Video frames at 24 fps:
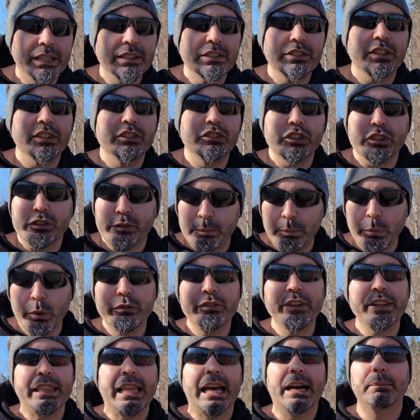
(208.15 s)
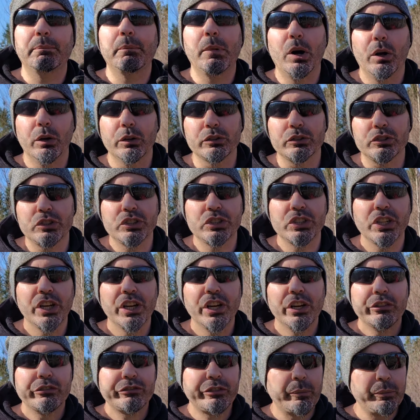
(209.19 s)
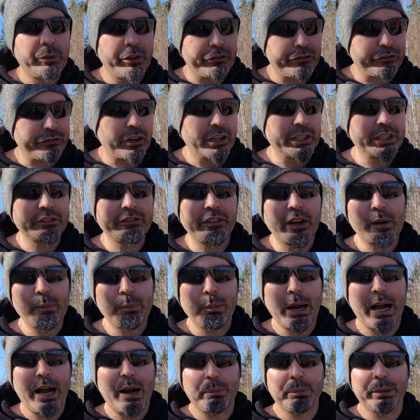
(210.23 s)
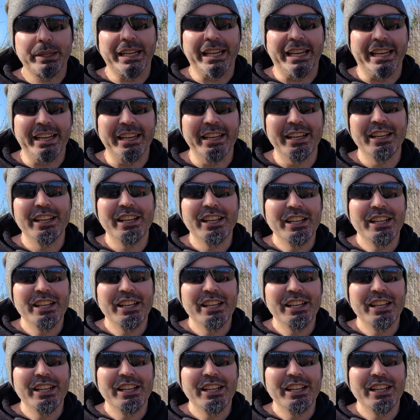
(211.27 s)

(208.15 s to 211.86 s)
into just moving that mulch from the front of our property